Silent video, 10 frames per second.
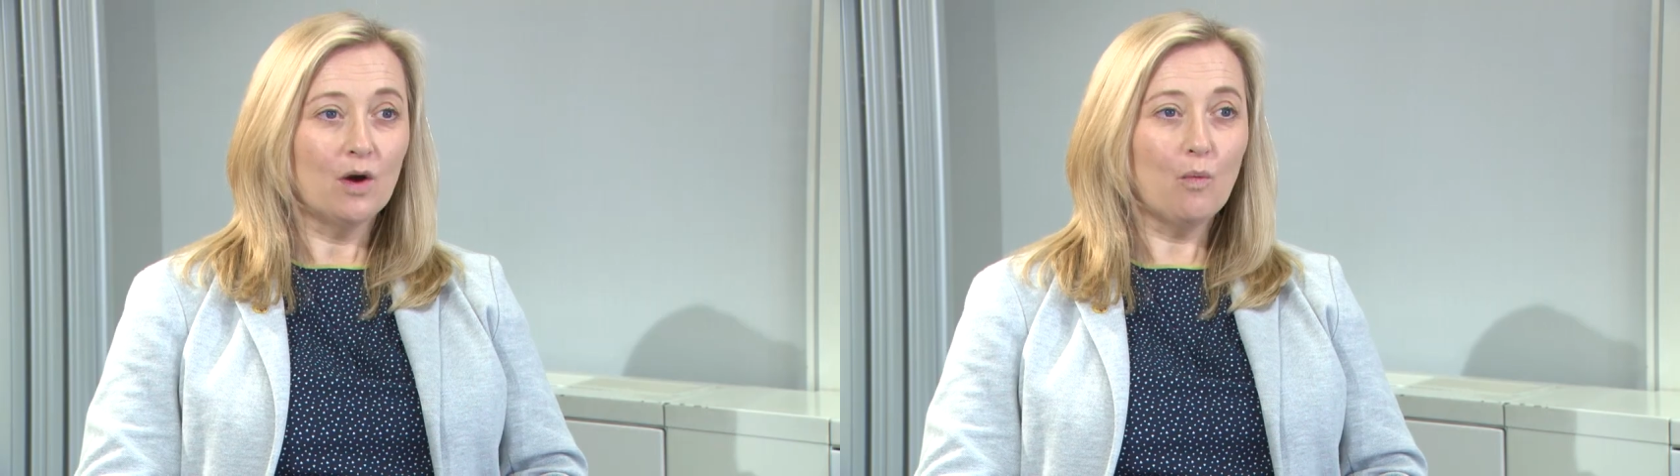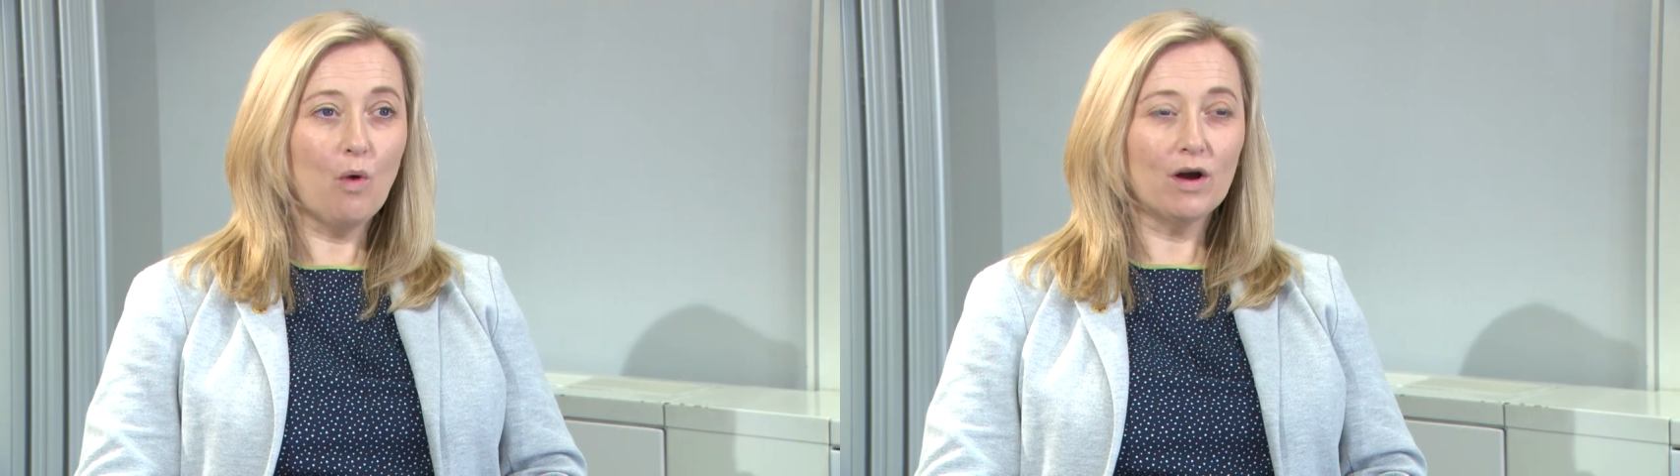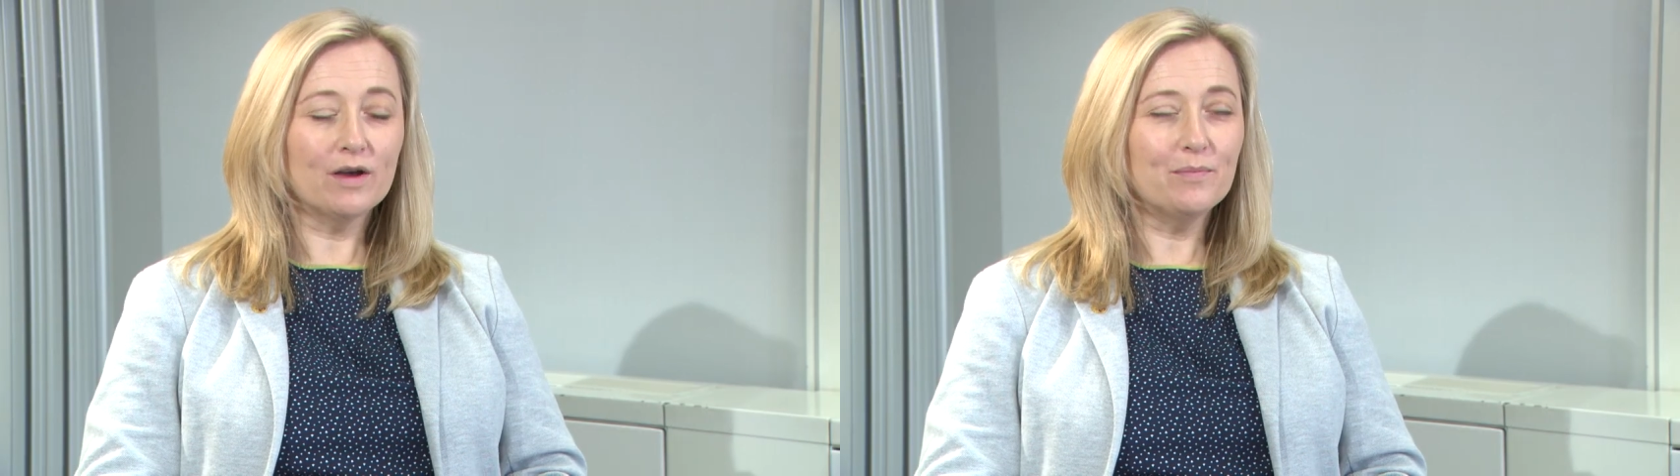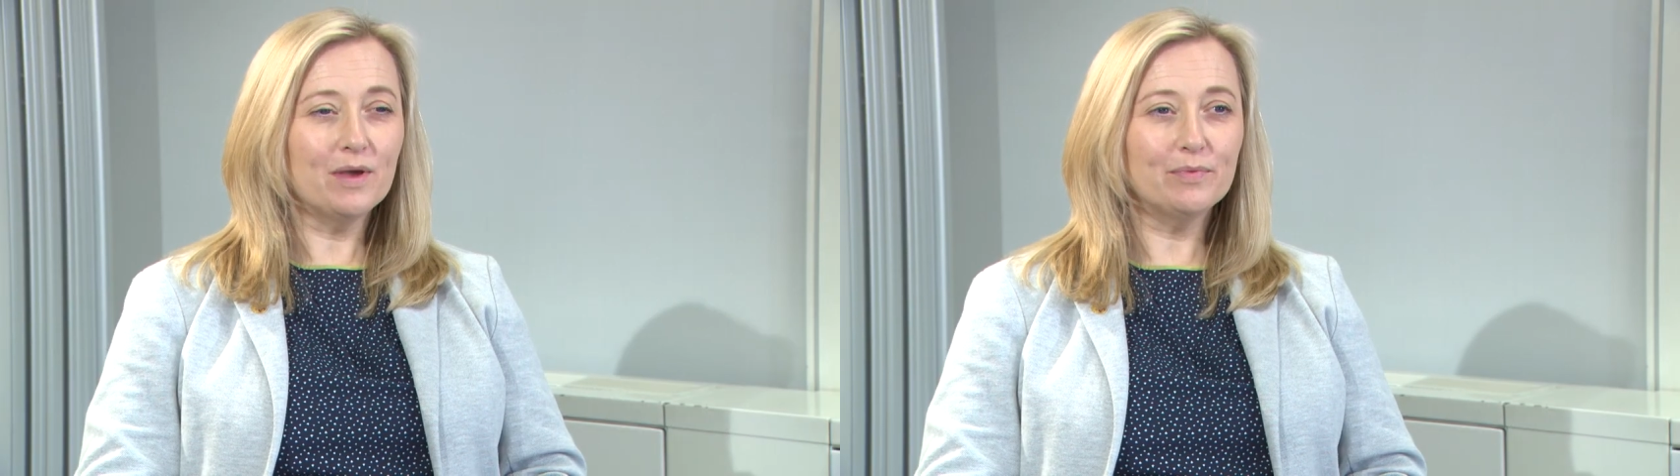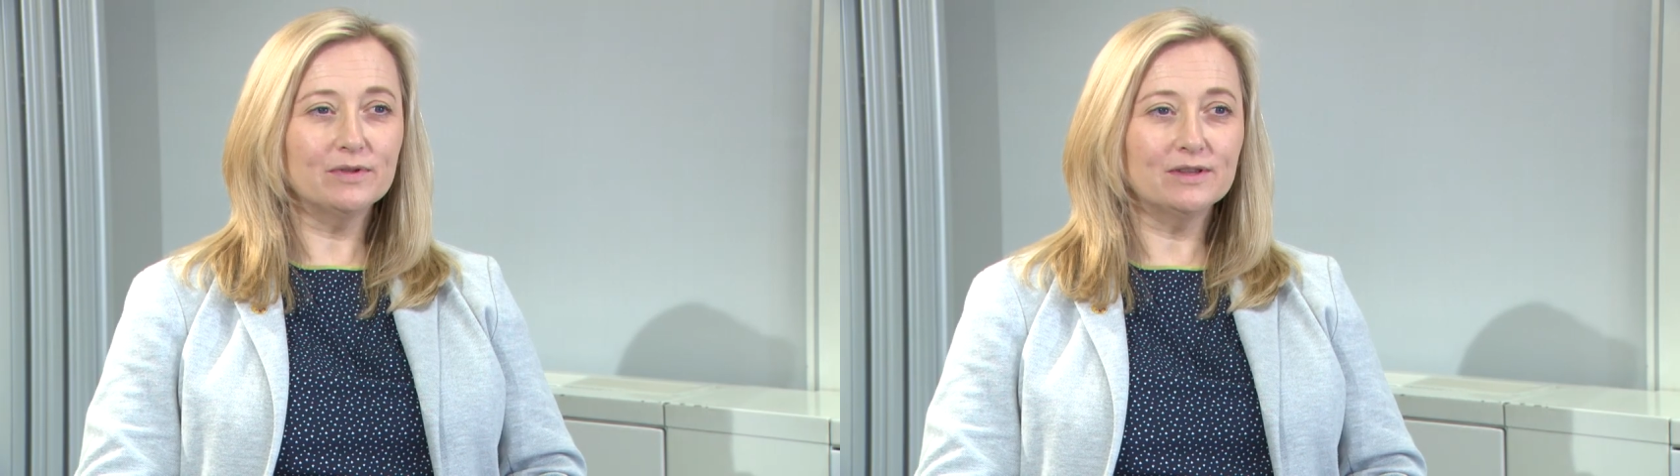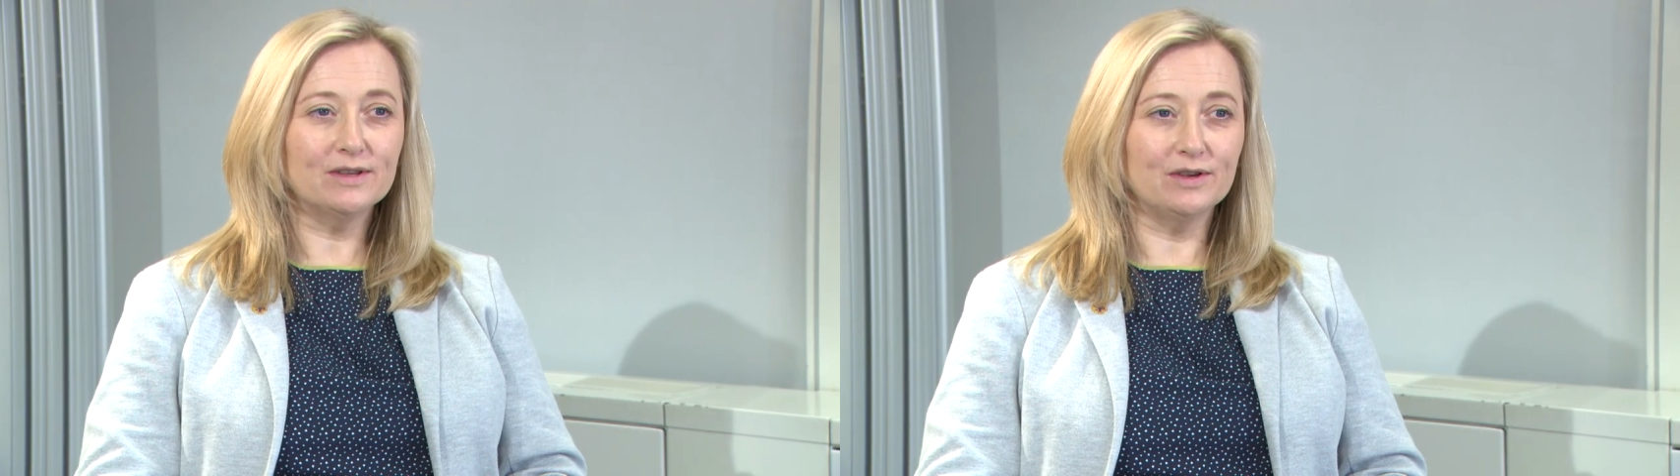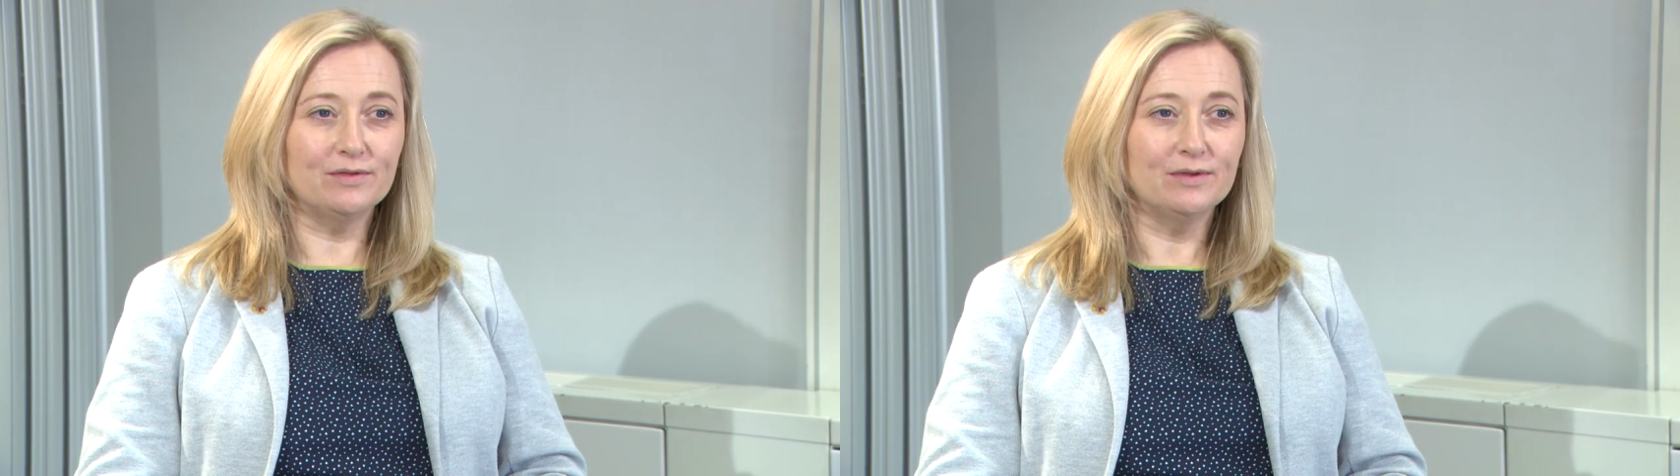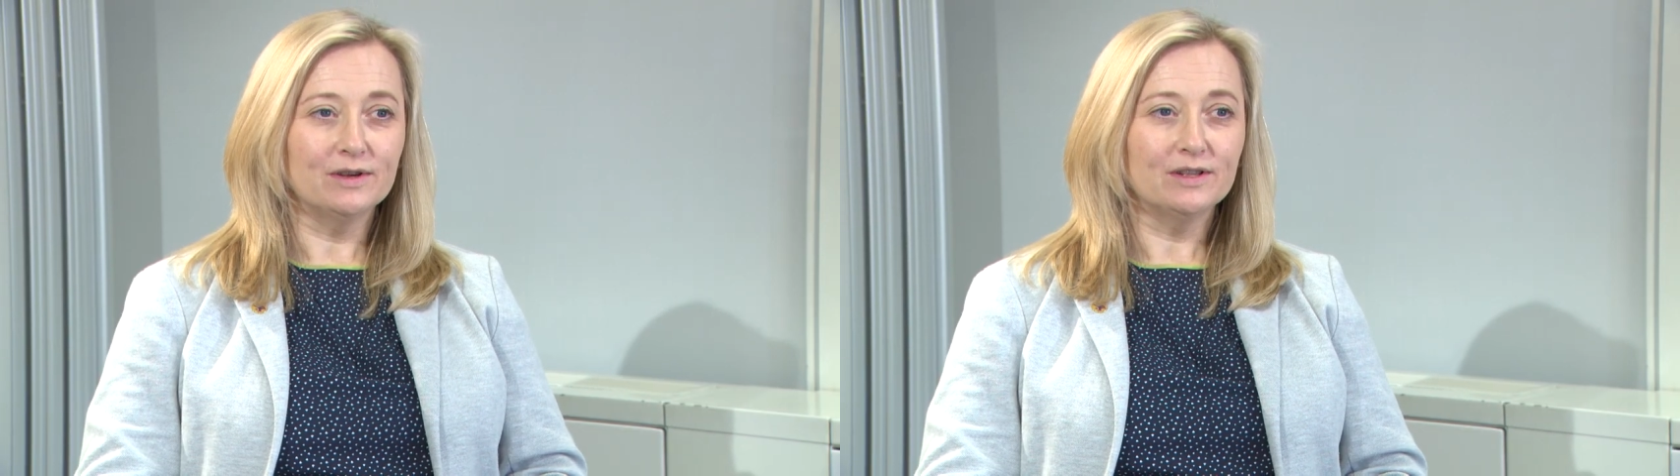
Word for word: What can people do